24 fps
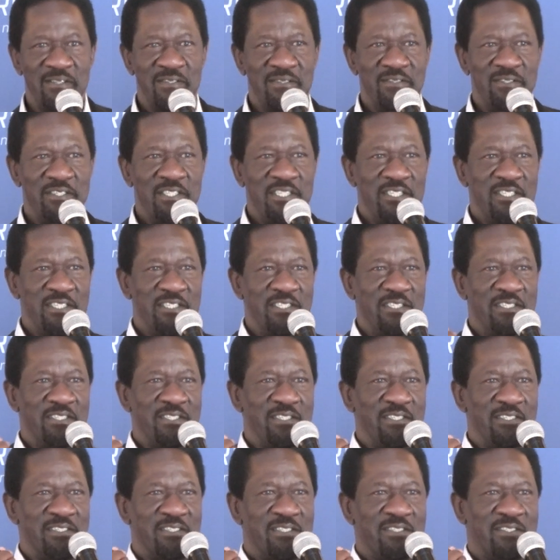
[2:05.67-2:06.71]

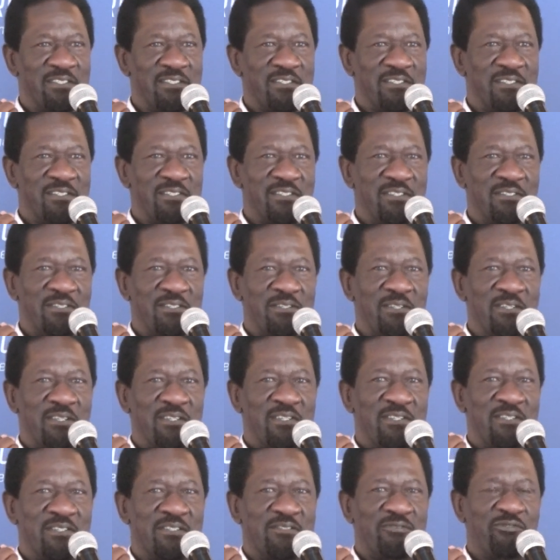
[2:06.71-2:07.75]
the
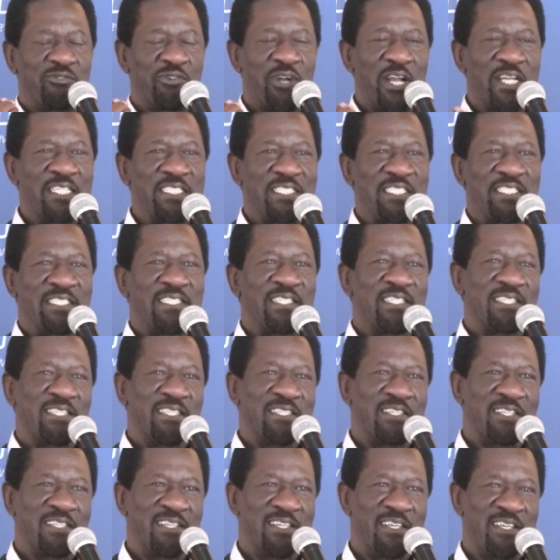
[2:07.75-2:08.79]
credit
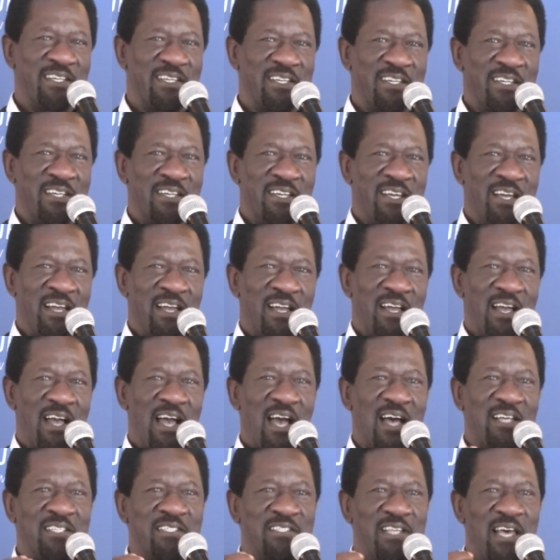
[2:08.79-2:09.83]

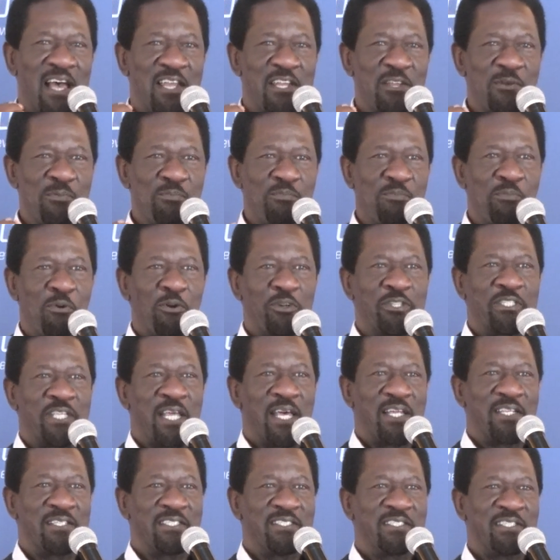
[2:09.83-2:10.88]
has an
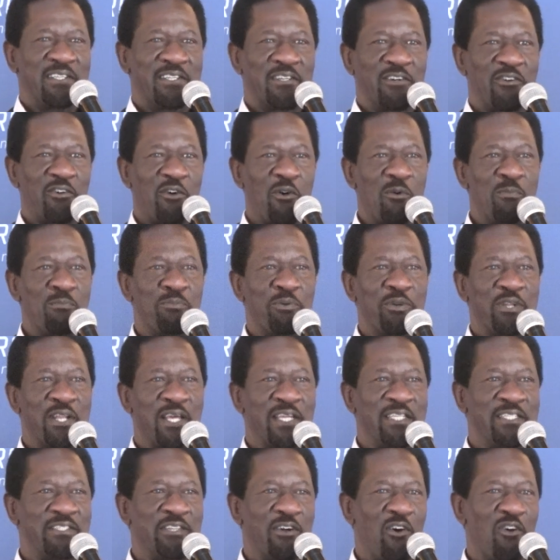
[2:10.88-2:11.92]
important
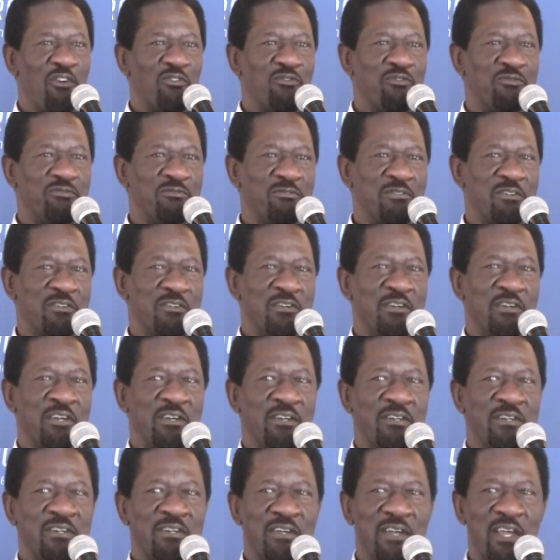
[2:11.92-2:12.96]
component of
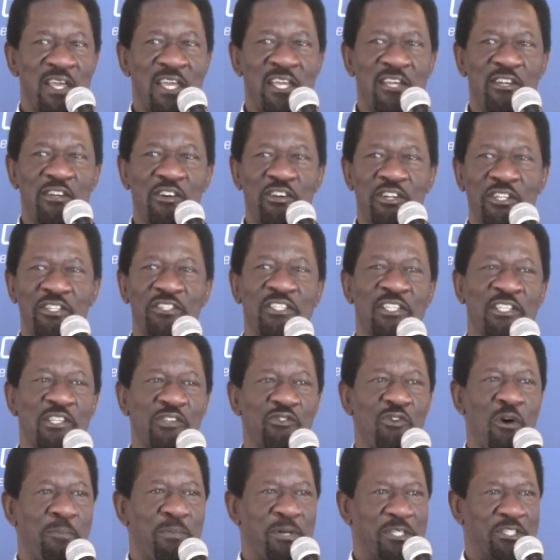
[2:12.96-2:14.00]
increasing
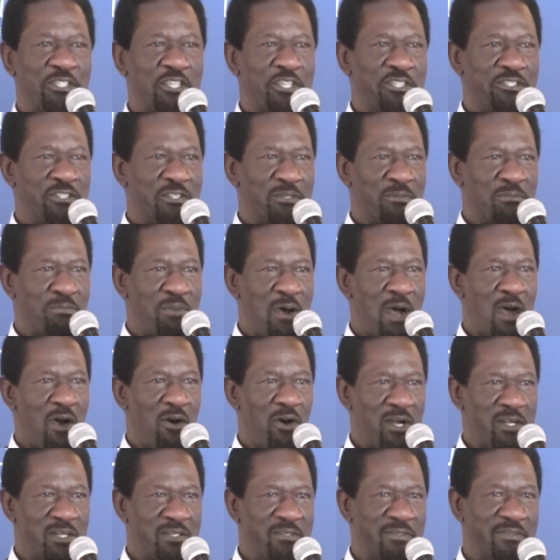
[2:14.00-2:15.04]
your purchasing
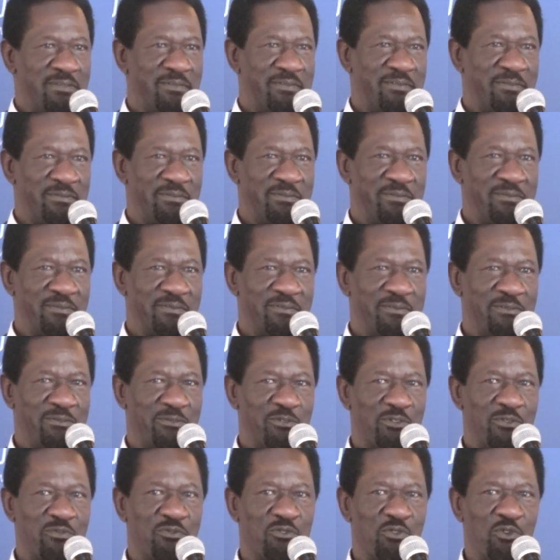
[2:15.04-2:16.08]
power.
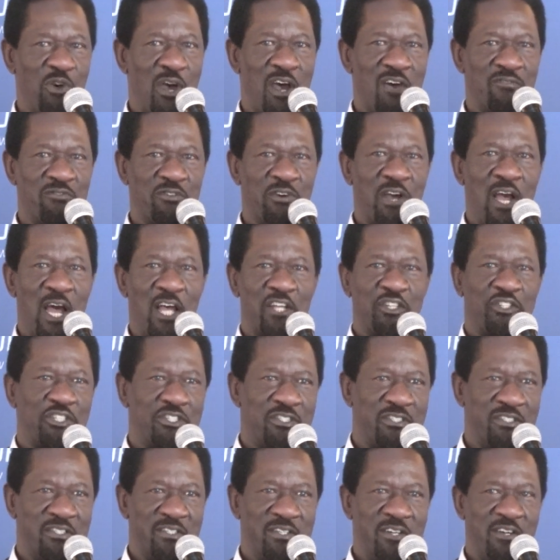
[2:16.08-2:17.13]
So if you have
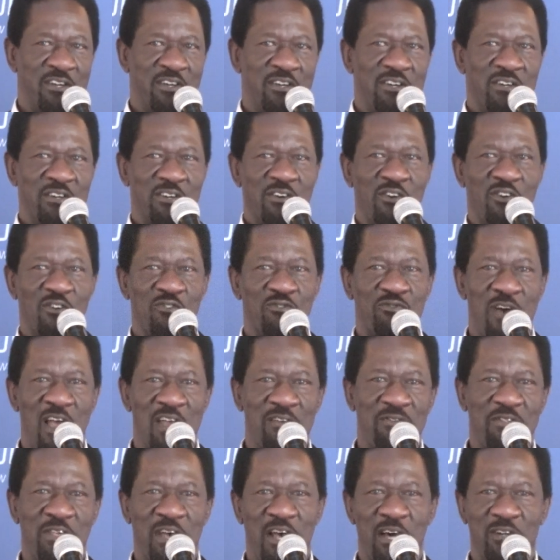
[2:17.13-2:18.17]
cash of
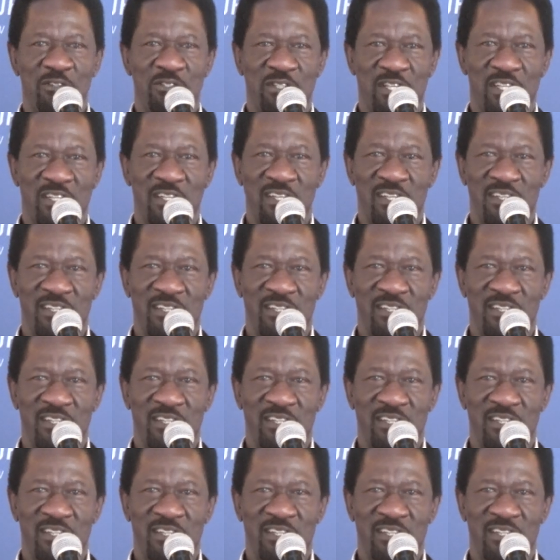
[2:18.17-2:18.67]
5,000